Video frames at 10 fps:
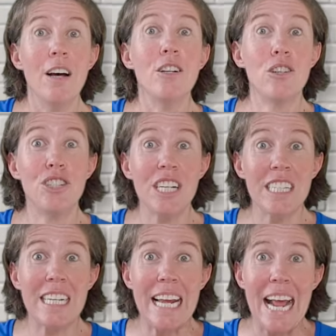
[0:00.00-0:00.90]
So
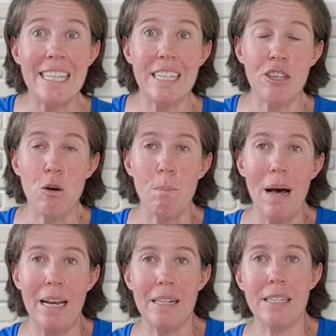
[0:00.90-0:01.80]
just getting your
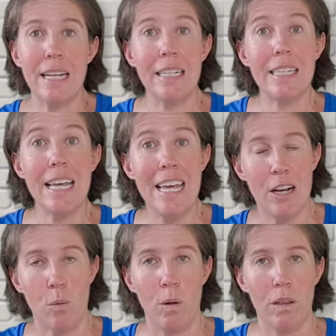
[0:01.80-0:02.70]
balance that it's
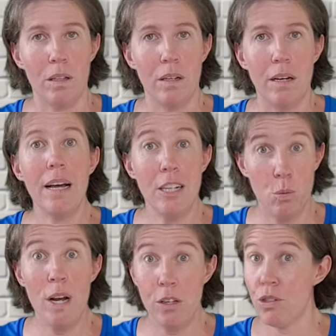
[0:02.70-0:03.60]
equal is
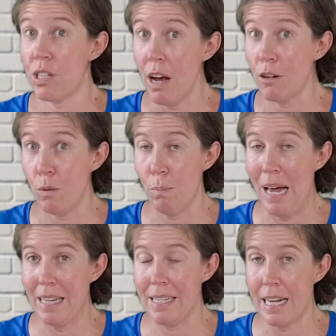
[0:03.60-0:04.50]
where you start with
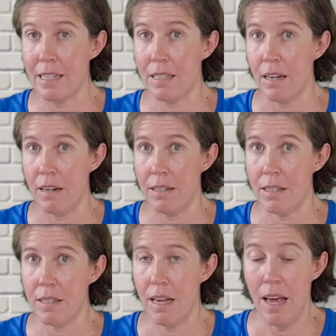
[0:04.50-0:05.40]
balance
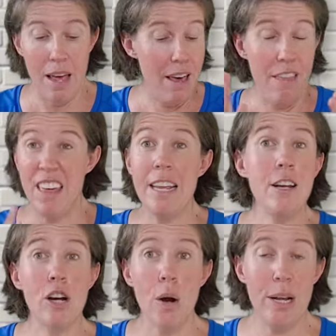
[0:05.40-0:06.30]
exercises. Then
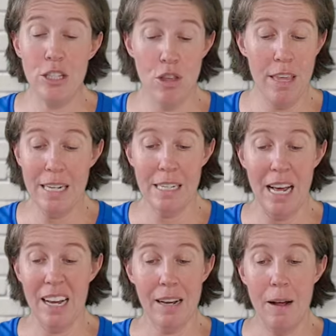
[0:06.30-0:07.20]
you go into things
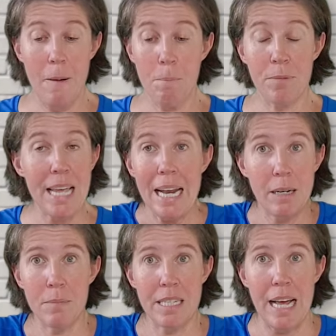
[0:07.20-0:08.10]
like
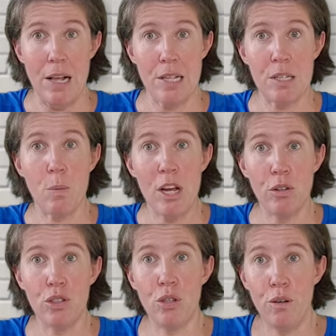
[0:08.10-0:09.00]
tandem stance, where you're
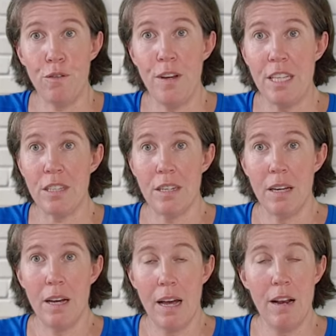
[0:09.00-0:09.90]
on 2 feet
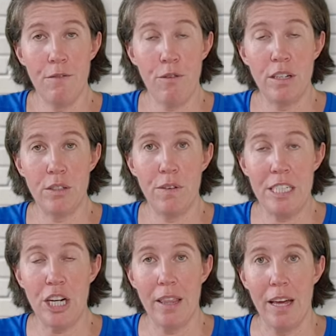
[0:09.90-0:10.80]
in front of
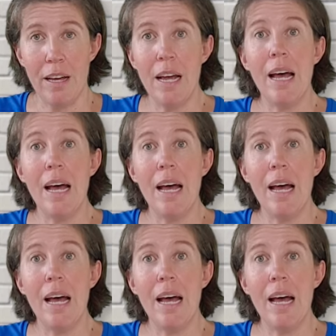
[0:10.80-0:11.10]
each other,